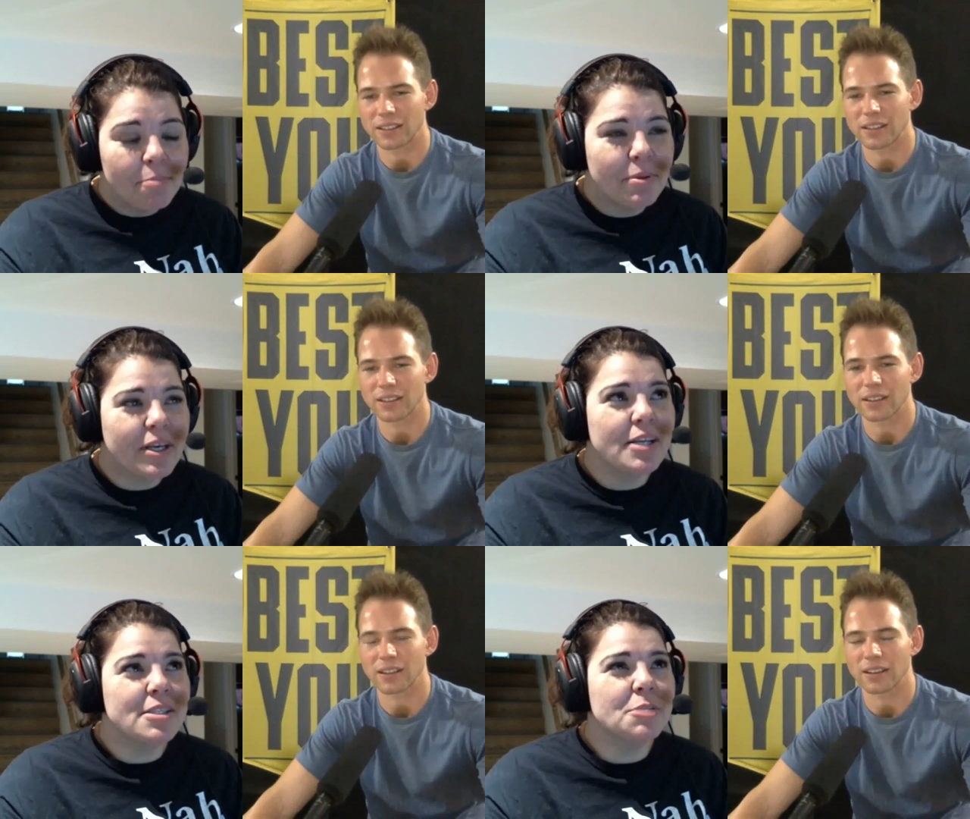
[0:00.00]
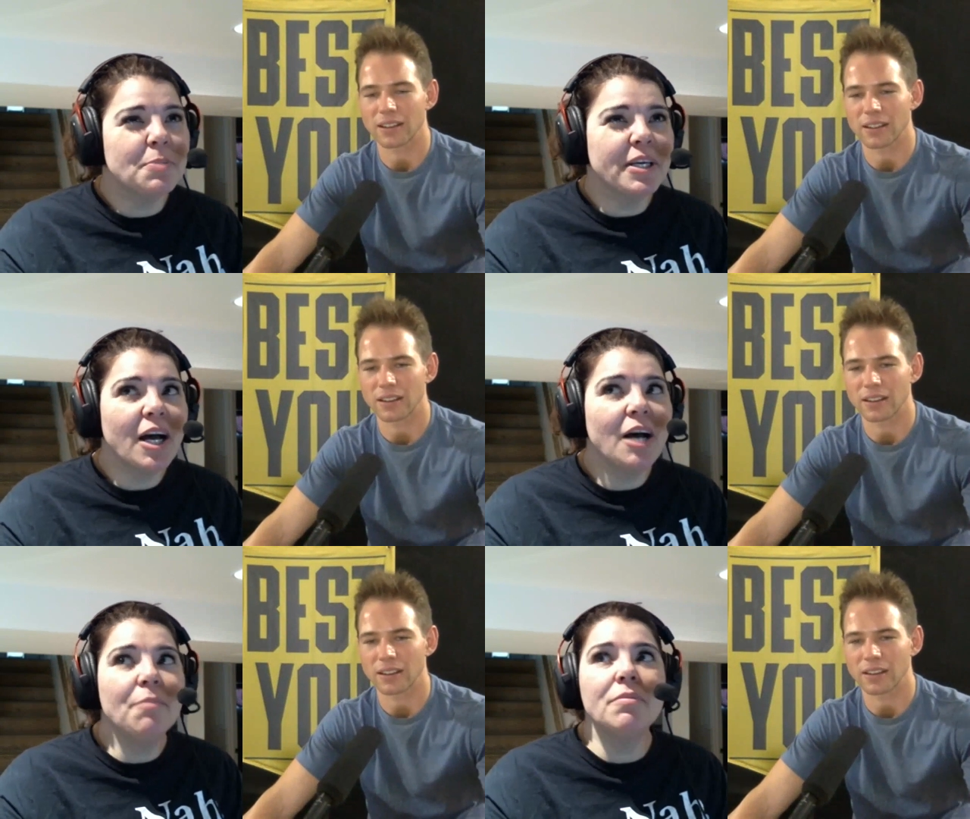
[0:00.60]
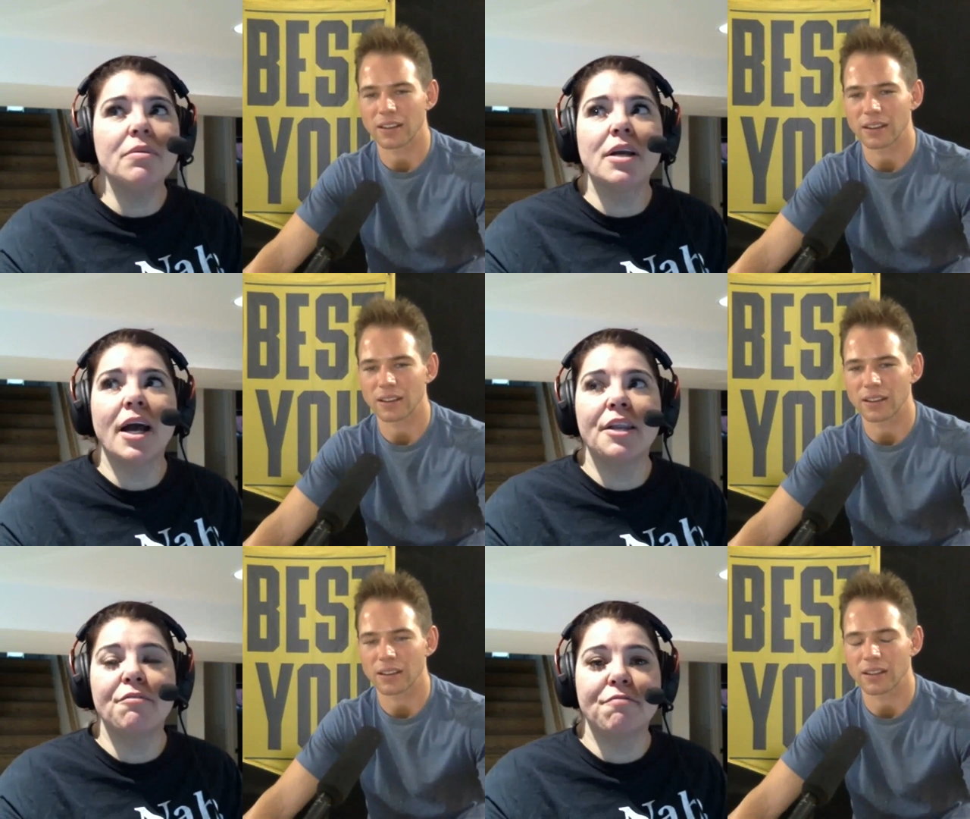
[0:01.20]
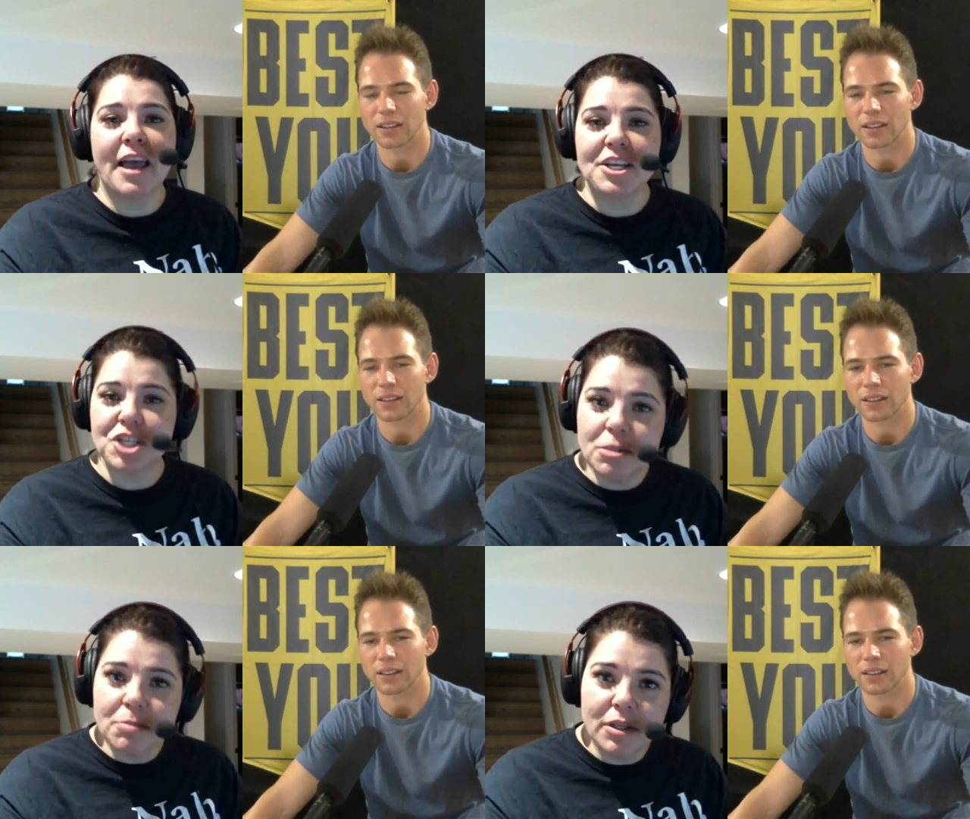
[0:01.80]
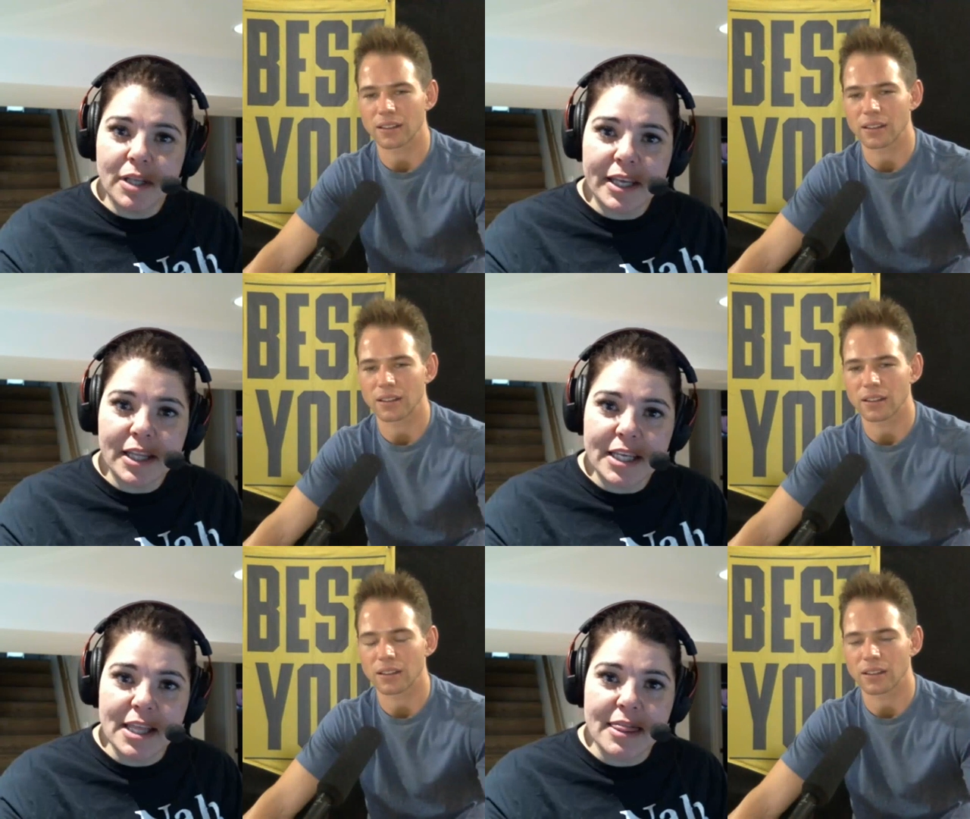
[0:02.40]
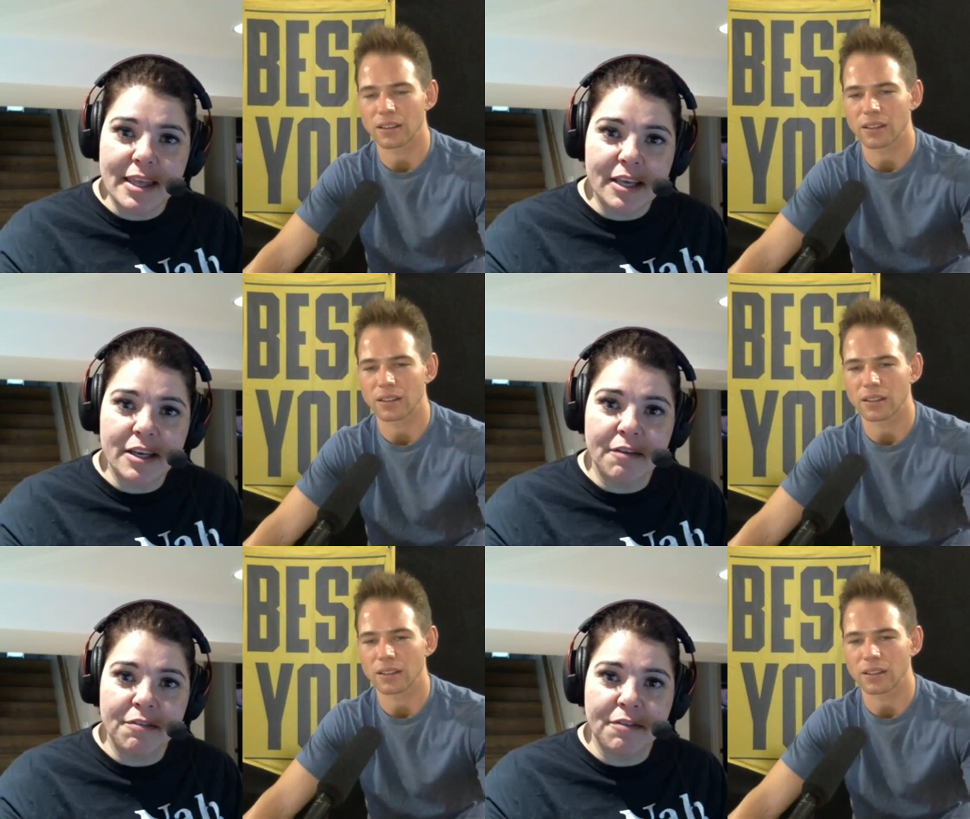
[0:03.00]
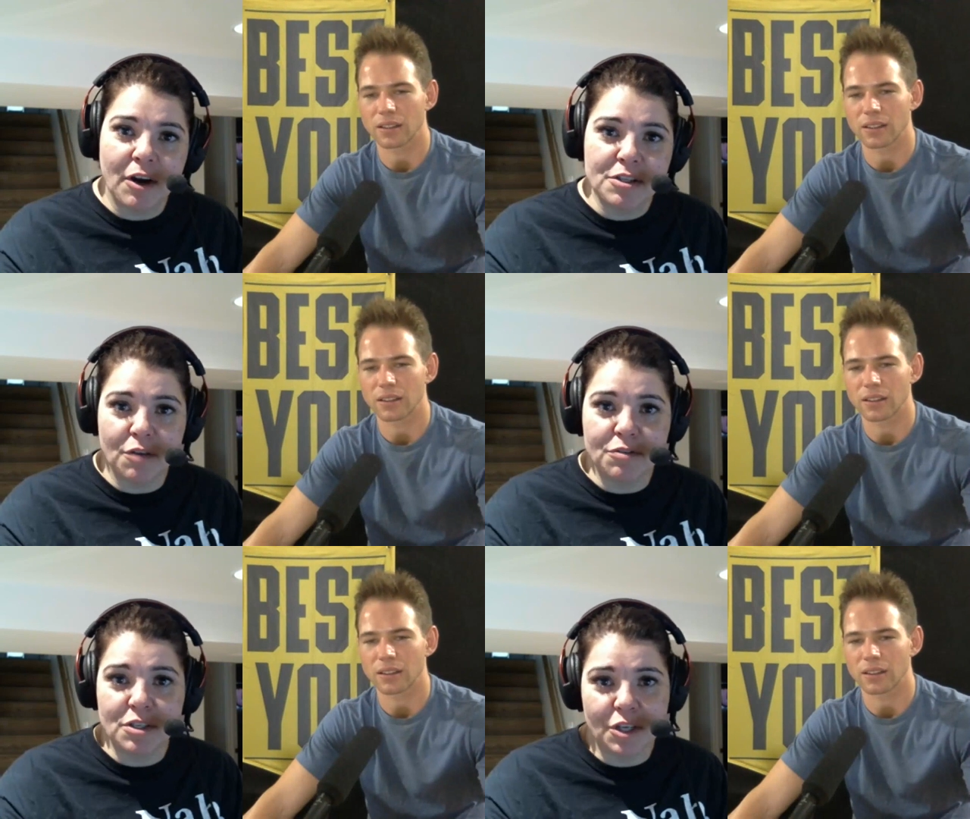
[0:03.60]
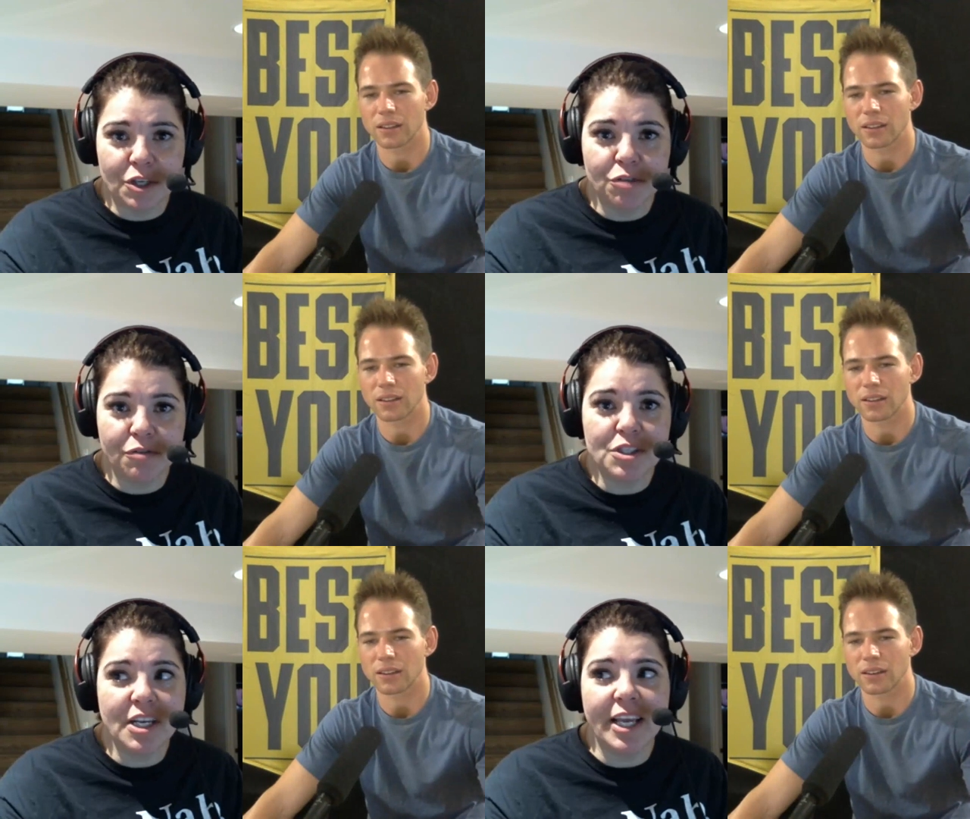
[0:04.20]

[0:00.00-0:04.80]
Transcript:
Speaker 1: because it's become kind of fashionable lately to think of ourselves as introverts.